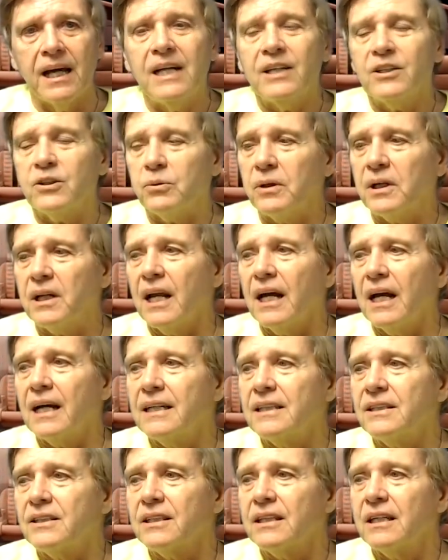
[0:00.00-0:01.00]
to
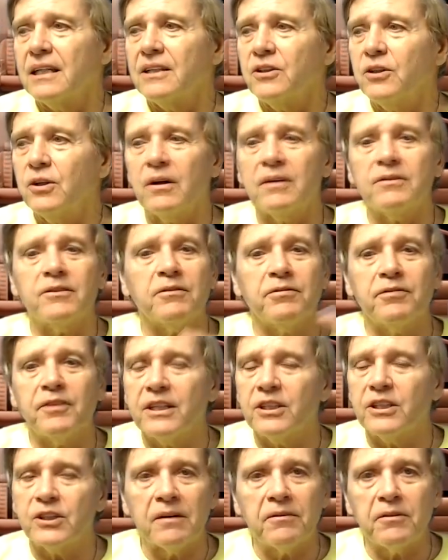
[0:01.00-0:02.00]
realize you don't have to
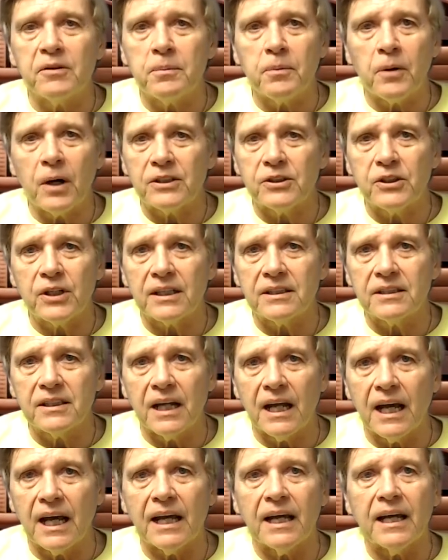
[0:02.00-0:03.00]
finish every project
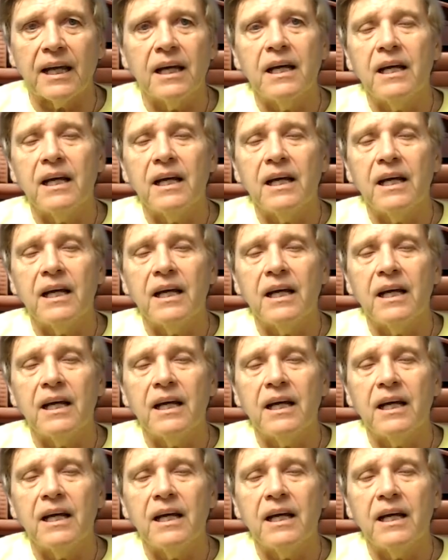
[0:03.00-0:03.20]
today.